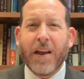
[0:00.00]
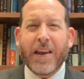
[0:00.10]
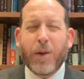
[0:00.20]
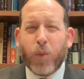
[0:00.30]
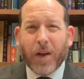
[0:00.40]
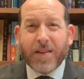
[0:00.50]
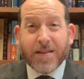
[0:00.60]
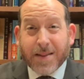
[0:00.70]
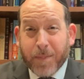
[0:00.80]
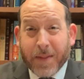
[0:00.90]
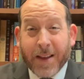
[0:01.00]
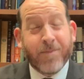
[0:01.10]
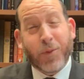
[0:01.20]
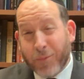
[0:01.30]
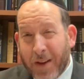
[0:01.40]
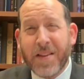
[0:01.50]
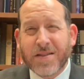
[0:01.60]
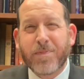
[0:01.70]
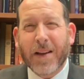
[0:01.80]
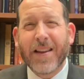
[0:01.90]
He wanted something really
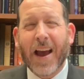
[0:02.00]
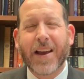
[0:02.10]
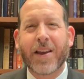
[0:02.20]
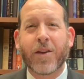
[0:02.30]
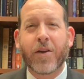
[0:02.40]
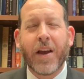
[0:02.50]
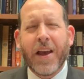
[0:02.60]
spectacular.